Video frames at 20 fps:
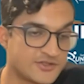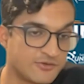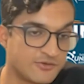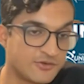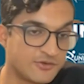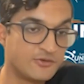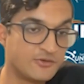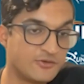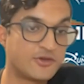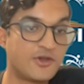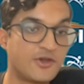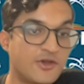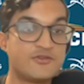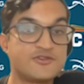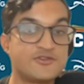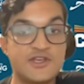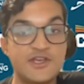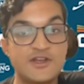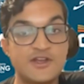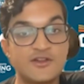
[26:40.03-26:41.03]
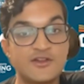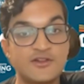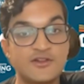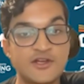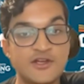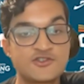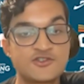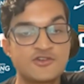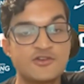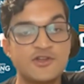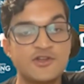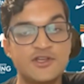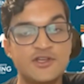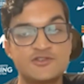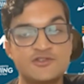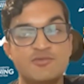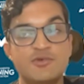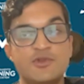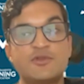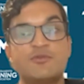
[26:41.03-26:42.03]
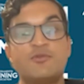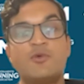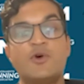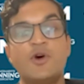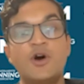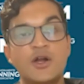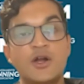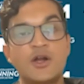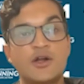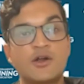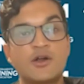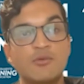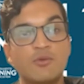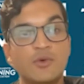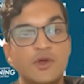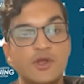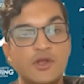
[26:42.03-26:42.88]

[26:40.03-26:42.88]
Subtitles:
so glucose, and electrolytes with water